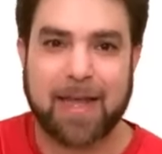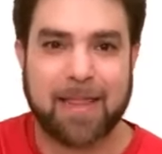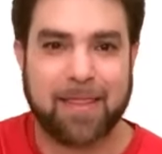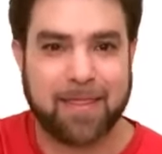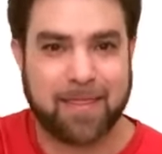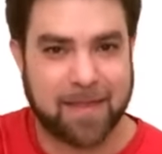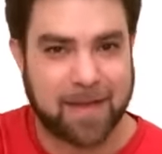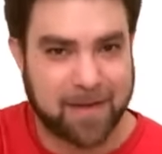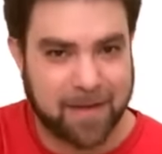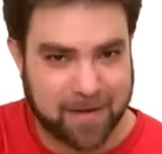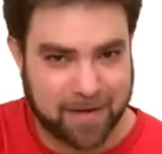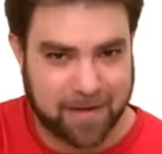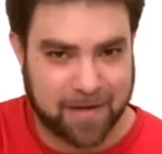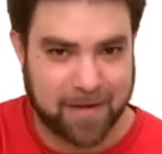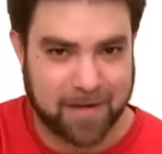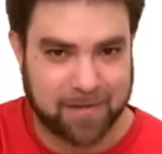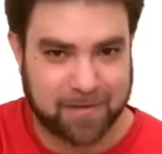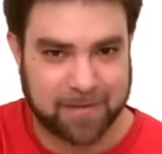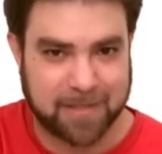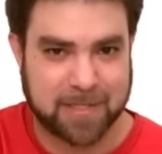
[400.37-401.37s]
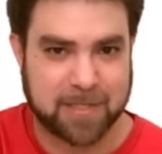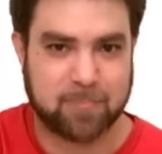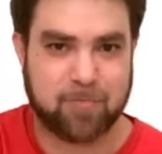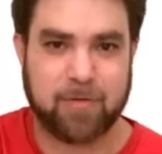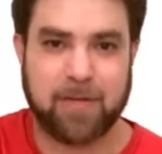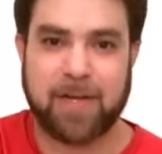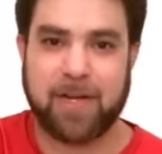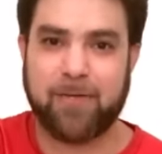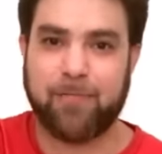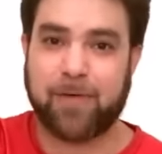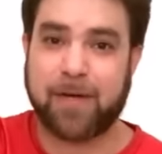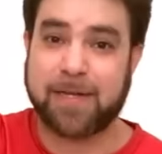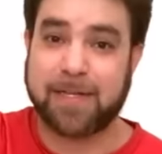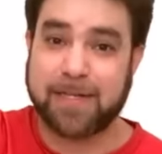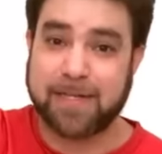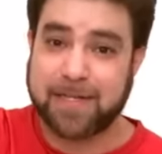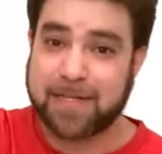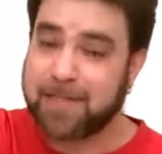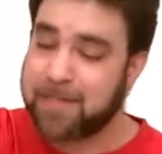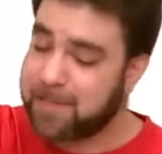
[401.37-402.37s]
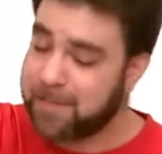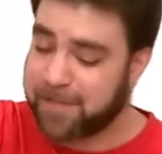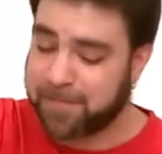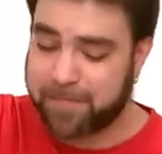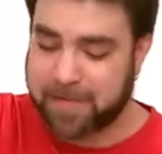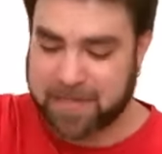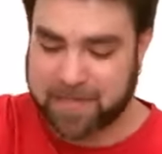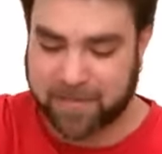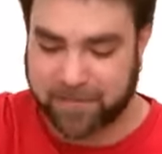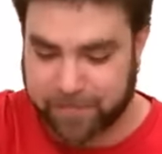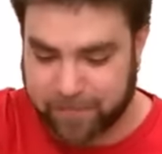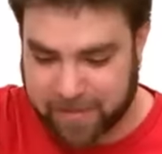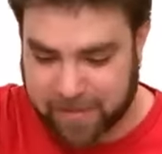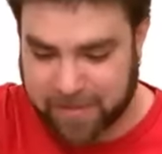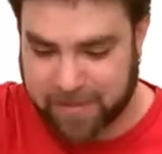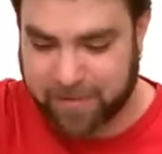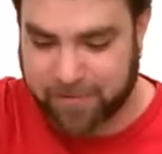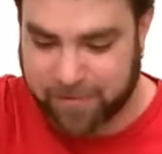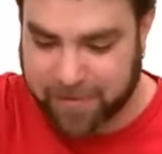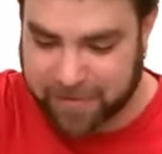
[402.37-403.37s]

and then I'll explain what I did to the best of my